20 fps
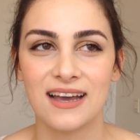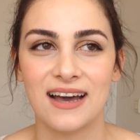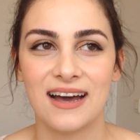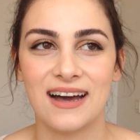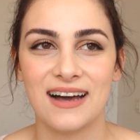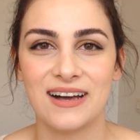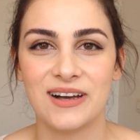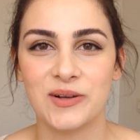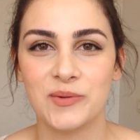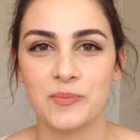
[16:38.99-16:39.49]

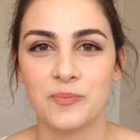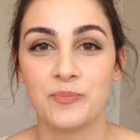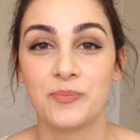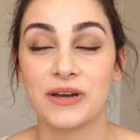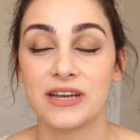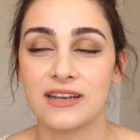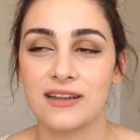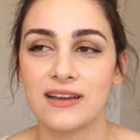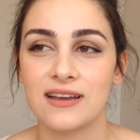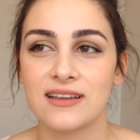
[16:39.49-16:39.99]

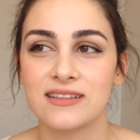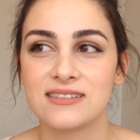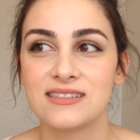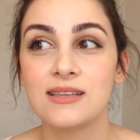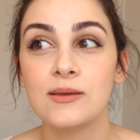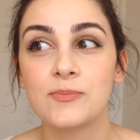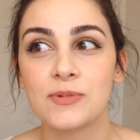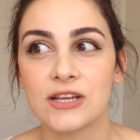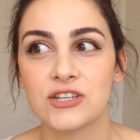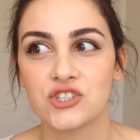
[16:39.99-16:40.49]
But
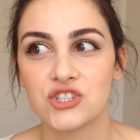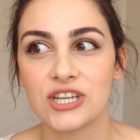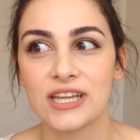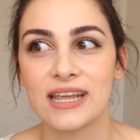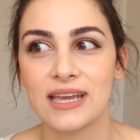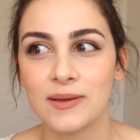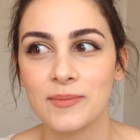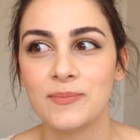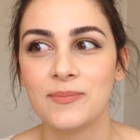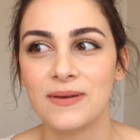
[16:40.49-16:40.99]
ti
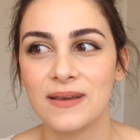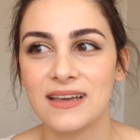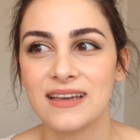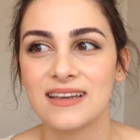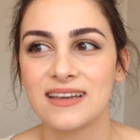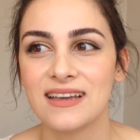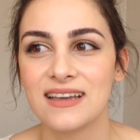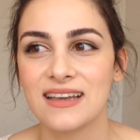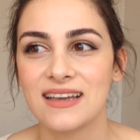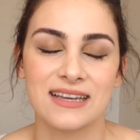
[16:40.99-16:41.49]

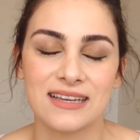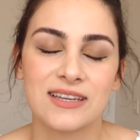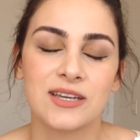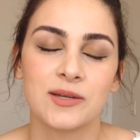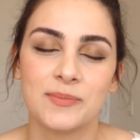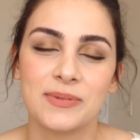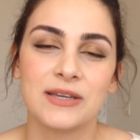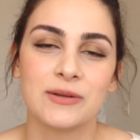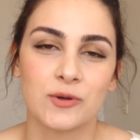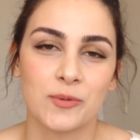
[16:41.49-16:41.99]
piacerebbe
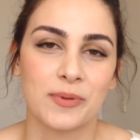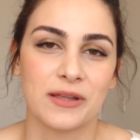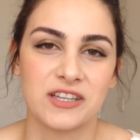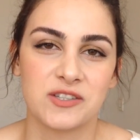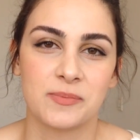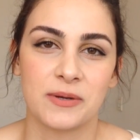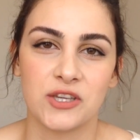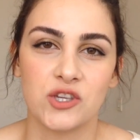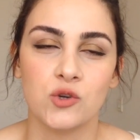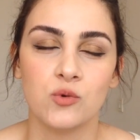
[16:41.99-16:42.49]
could be
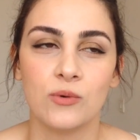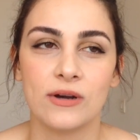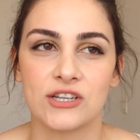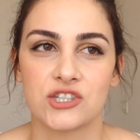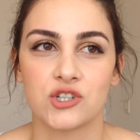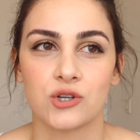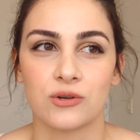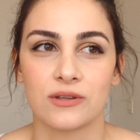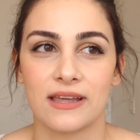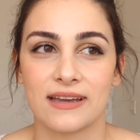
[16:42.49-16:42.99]
replaced by you wish,
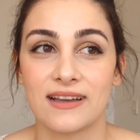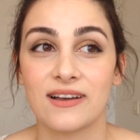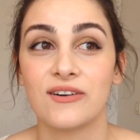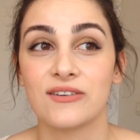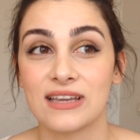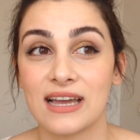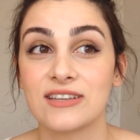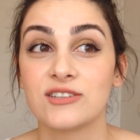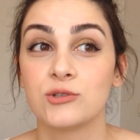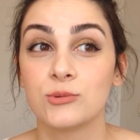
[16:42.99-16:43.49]
or like, oh
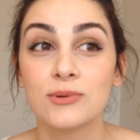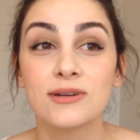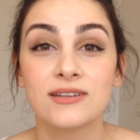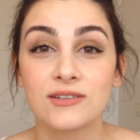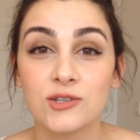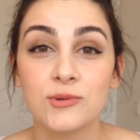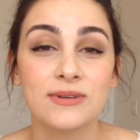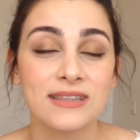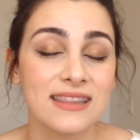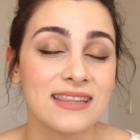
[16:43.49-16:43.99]
yeah,
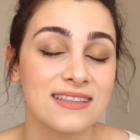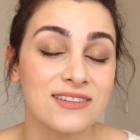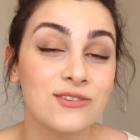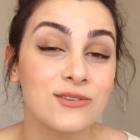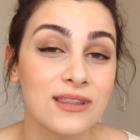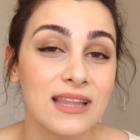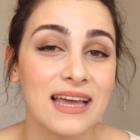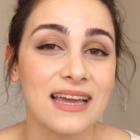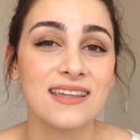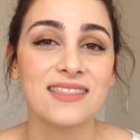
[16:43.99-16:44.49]
you'd
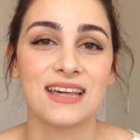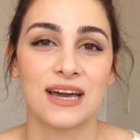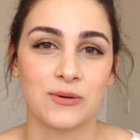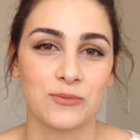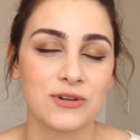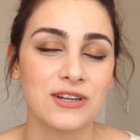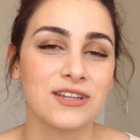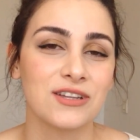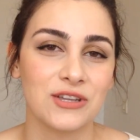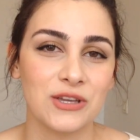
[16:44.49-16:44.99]
like that,
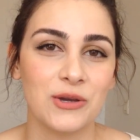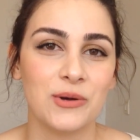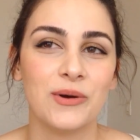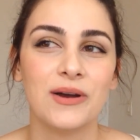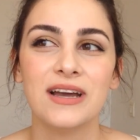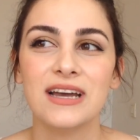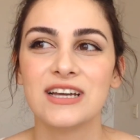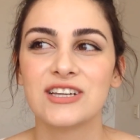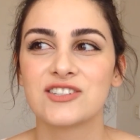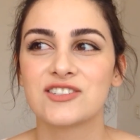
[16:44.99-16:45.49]
wouldn't you?
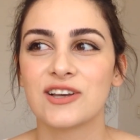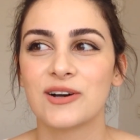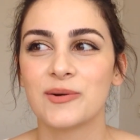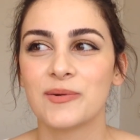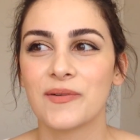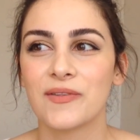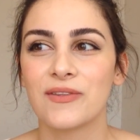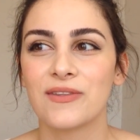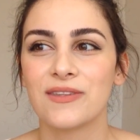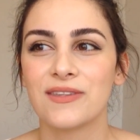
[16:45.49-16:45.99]

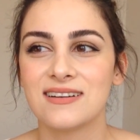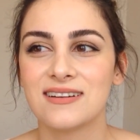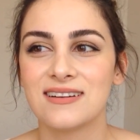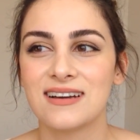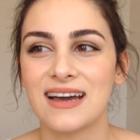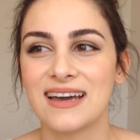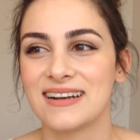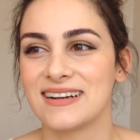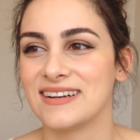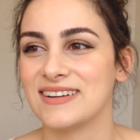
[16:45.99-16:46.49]
So
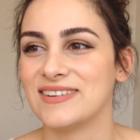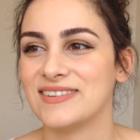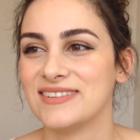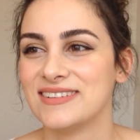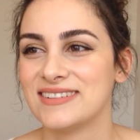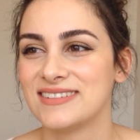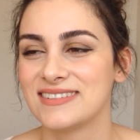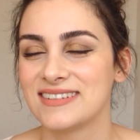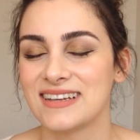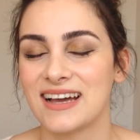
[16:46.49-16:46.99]
I don't know.
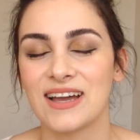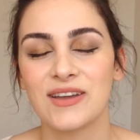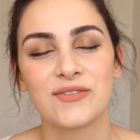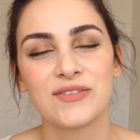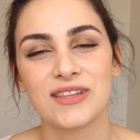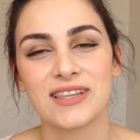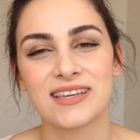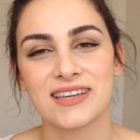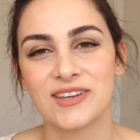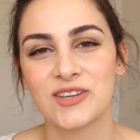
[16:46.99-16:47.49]
I
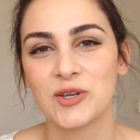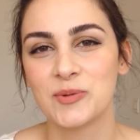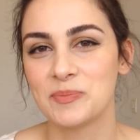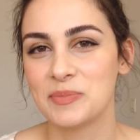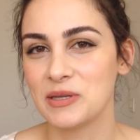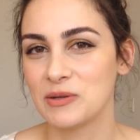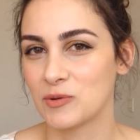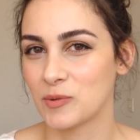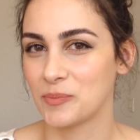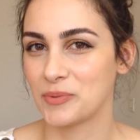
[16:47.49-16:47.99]
feel like it can
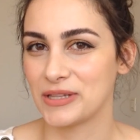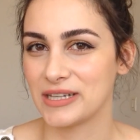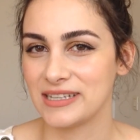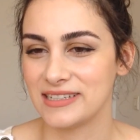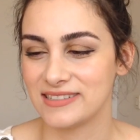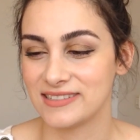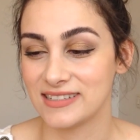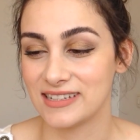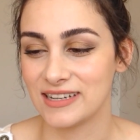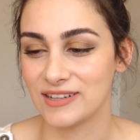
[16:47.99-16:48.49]
be
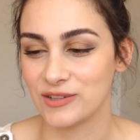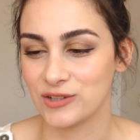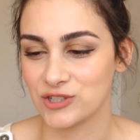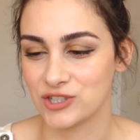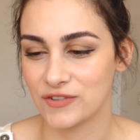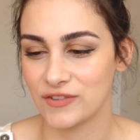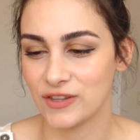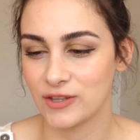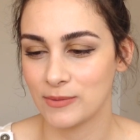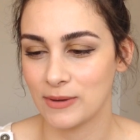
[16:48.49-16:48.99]
replaced in English.
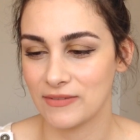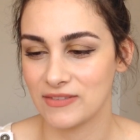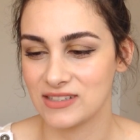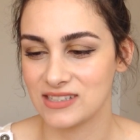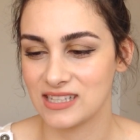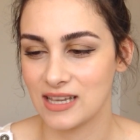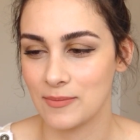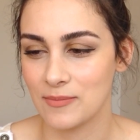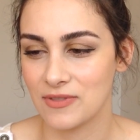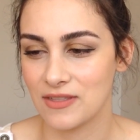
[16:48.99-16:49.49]
I feel like we have the
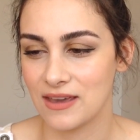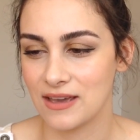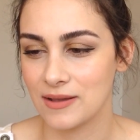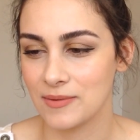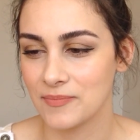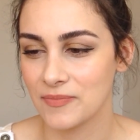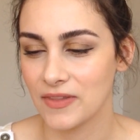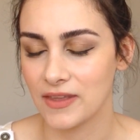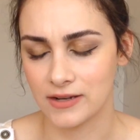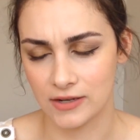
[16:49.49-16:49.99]
same thing.
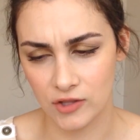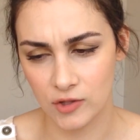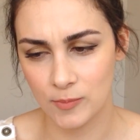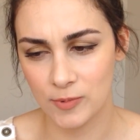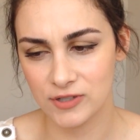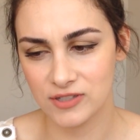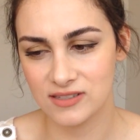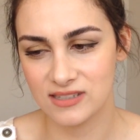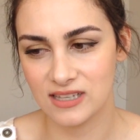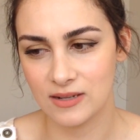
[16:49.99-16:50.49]
Another
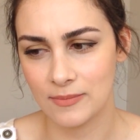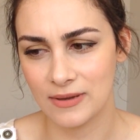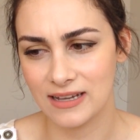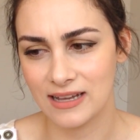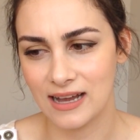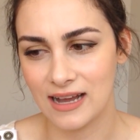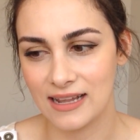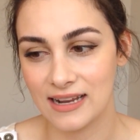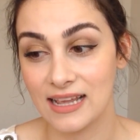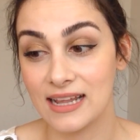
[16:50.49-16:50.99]
person said
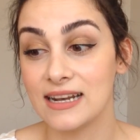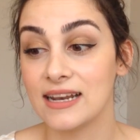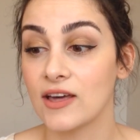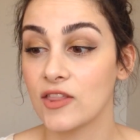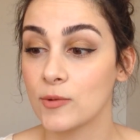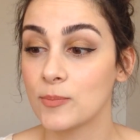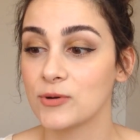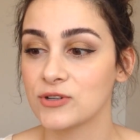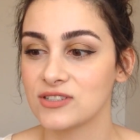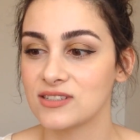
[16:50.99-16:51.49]
magari.
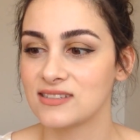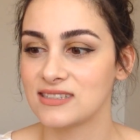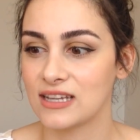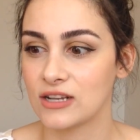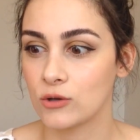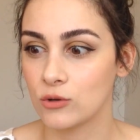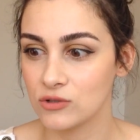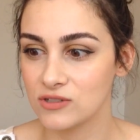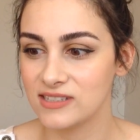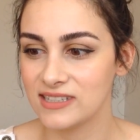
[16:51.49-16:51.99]
Another person
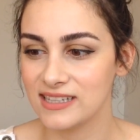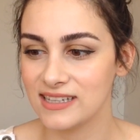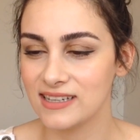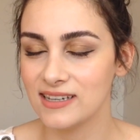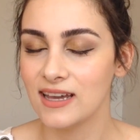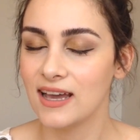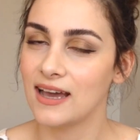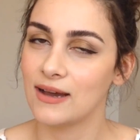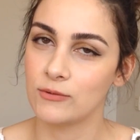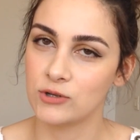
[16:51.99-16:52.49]
said
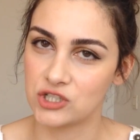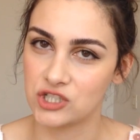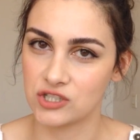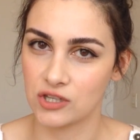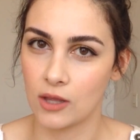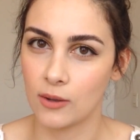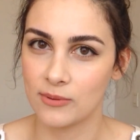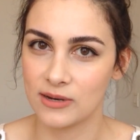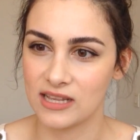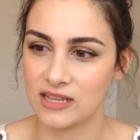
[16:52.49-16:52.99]
così, which is
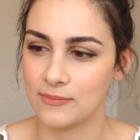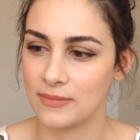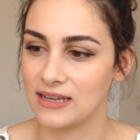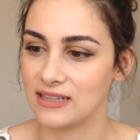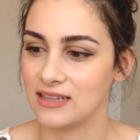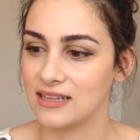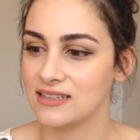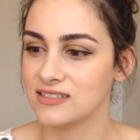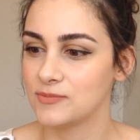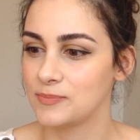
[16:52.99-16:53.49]
already in my
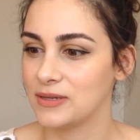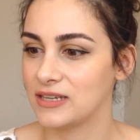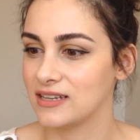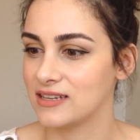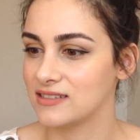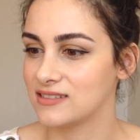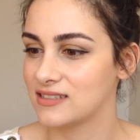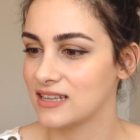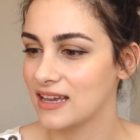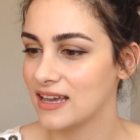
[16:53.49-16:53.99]
list
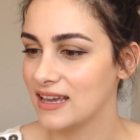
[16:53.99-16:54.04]
because